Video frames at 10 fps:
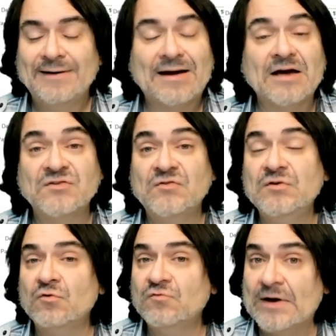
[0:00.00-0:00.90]
I
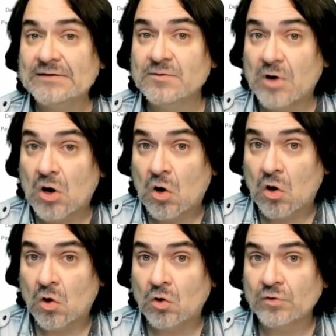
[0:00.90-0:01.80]
still find them
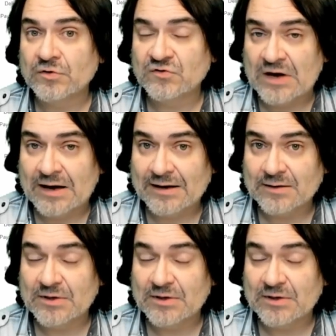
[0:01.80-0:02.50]
all the time.